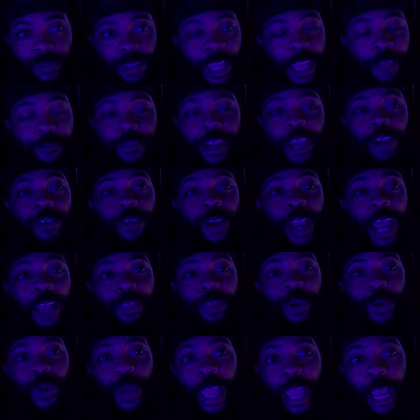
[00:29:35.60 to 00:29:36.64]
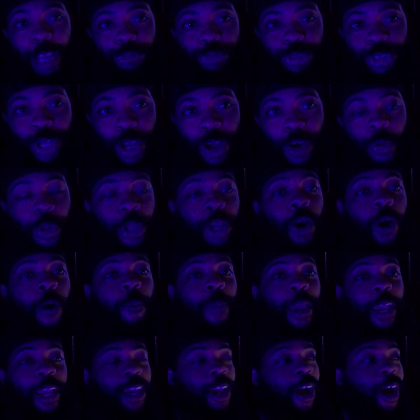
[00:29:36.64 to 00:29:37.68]
he going to
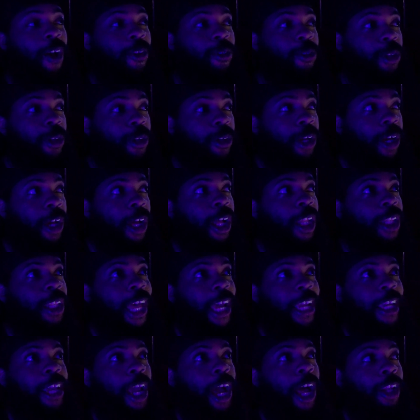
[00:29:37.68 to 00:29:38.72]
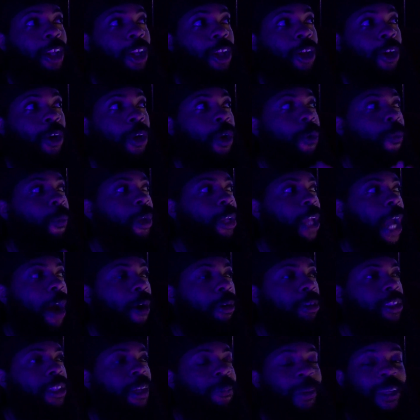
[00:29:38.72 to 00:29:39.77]
make y'all look like y'all look when
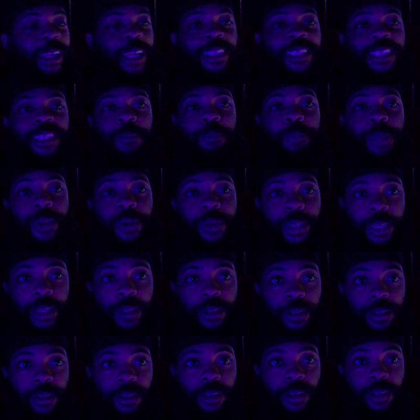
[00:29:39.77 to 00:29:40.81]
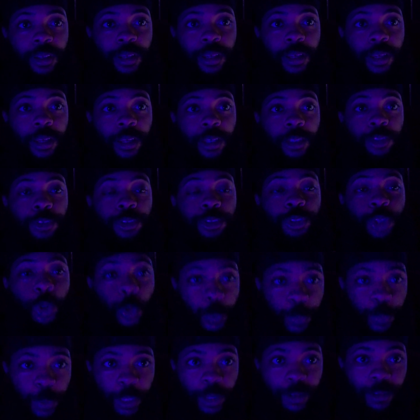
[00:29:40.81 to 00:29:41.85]
y'all was up against Lemillion.
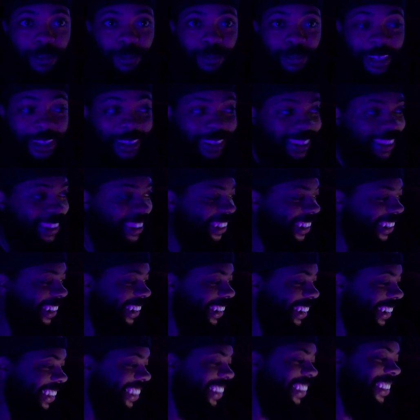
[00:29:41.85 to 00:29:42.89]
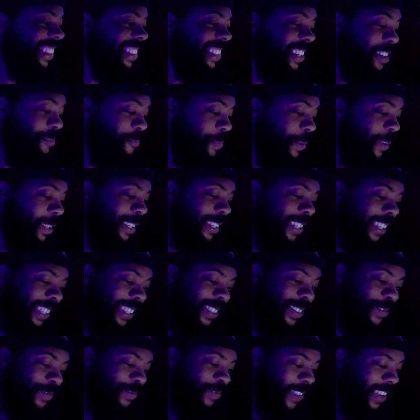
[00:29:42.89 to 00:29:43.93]
Stupid. Get
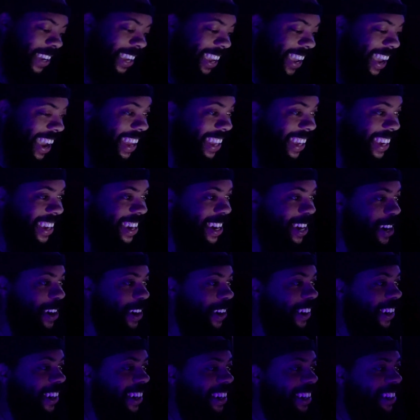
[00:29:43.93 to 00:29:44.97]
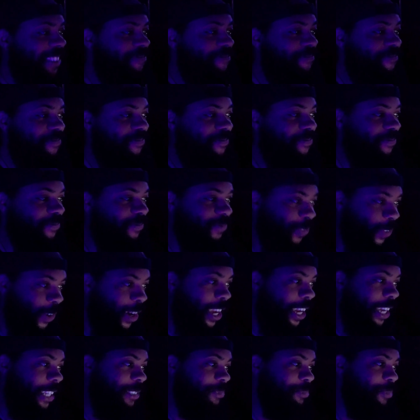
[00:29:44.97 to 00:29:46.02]
the fuck out of here.
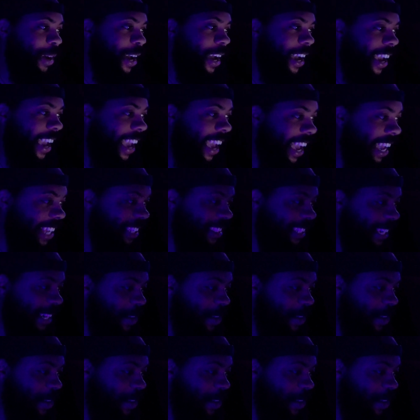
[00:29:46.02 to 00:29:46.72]
Friends, my ass.